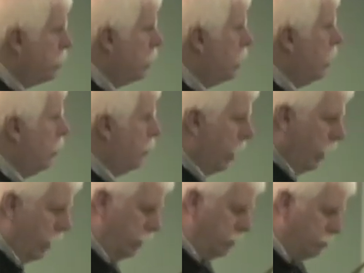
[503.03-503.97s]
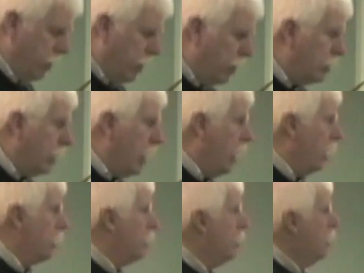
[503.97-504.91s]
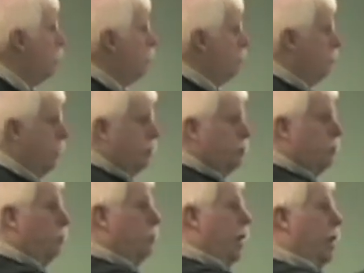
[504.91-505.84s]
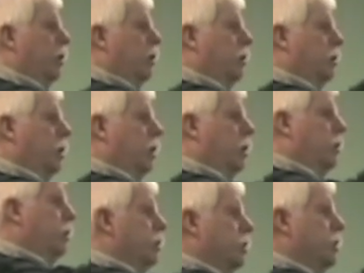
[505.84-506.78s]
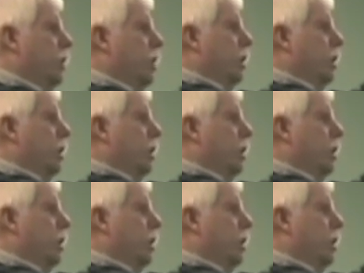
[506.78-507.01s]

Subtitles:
They eat meat and vegetable matter, and you can see